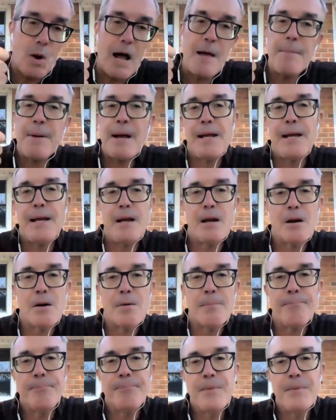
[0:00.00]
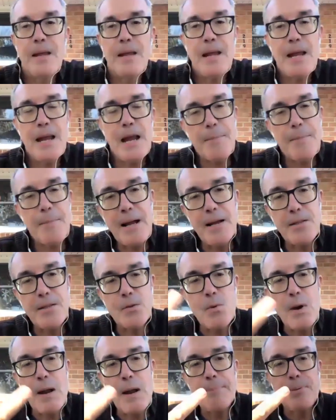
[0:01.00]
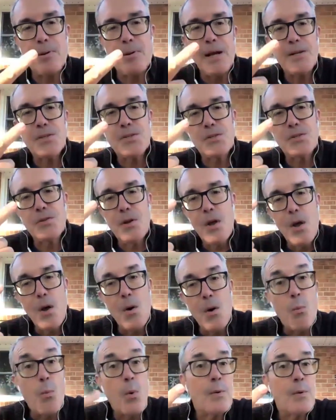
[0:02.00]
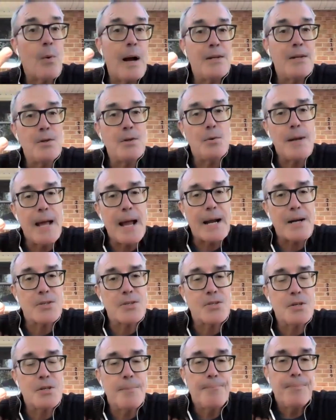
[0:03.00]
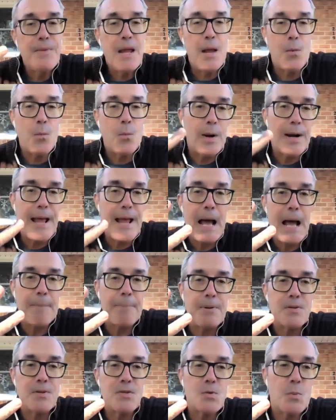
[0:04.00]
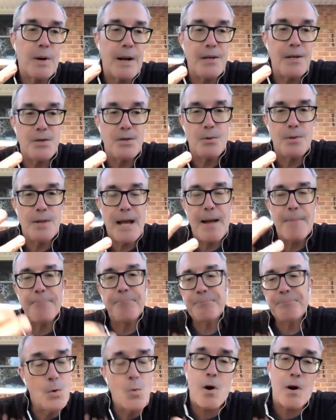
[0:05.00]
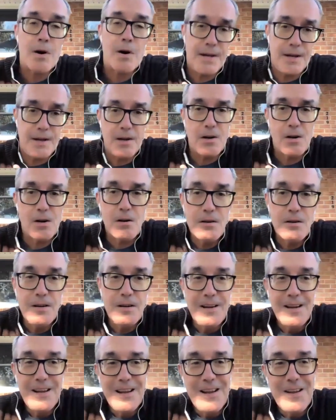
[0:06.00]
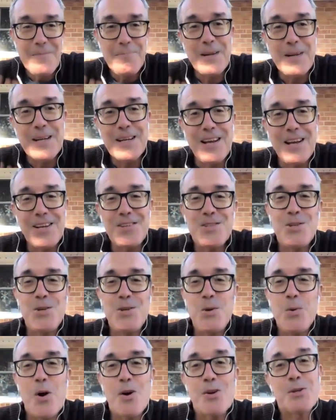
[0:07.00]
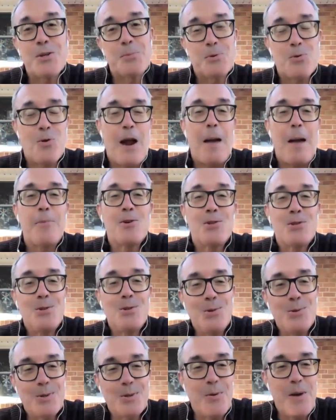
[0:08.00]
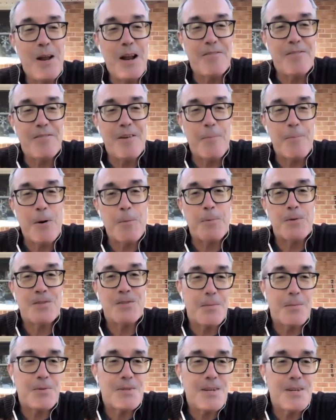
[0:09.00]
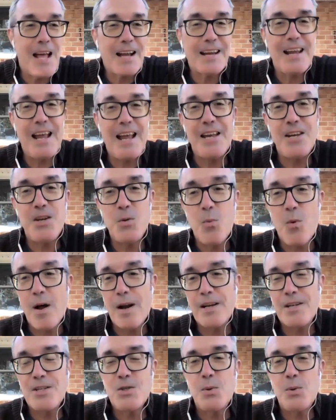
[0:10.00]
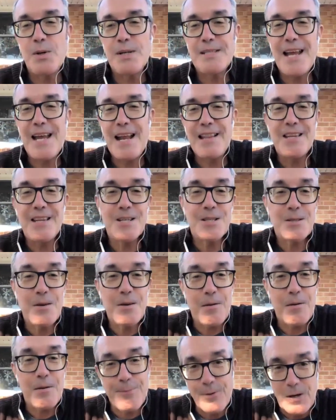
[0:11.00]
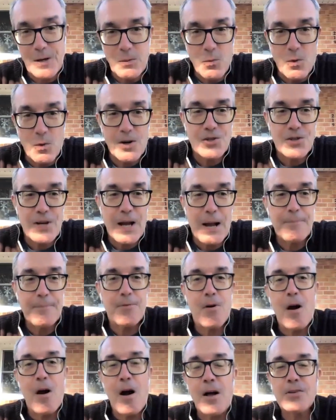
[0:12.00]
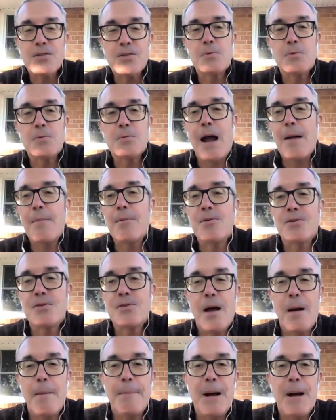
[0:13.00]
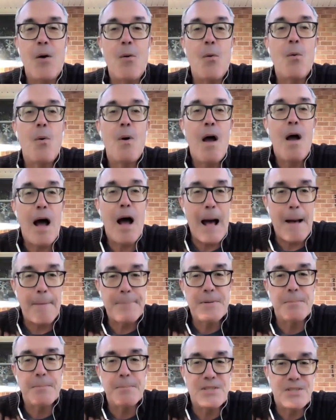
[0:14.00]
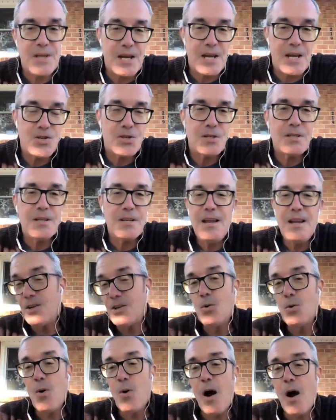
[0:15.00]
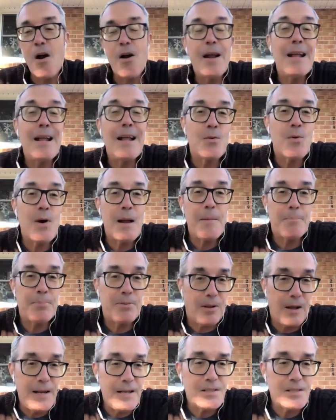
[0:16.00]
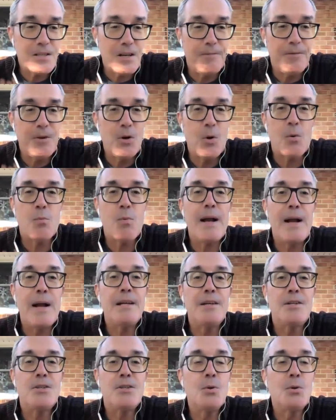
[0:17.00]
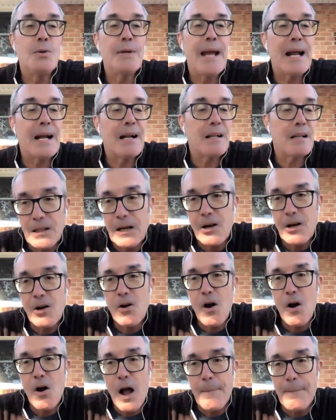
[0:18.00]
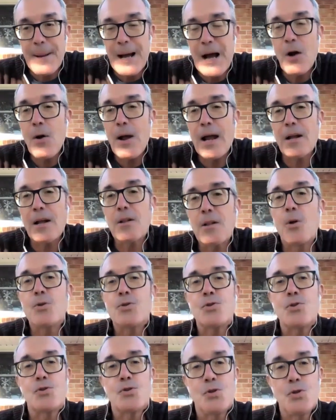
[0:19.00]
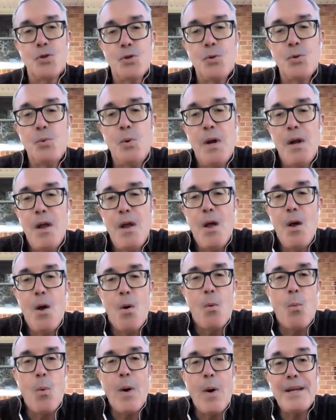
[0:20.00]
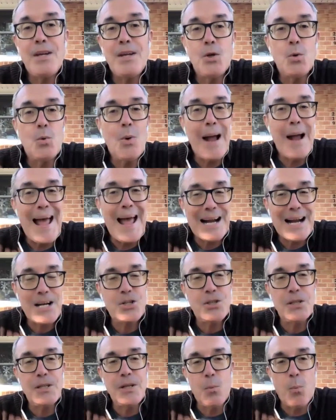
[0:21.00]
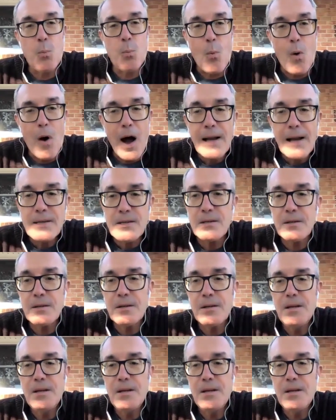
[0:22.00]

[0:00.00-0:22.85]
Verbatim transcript: Why am I here? Am I in the right place? What do I do next? And what happens when I do that? You are here because you are subscribers to the Creative on Purpose Substack, and you wanted to attend this free workshop for all subscribers about optimization. You are in the right place if you're ready to get clearer about and closer to what you actually want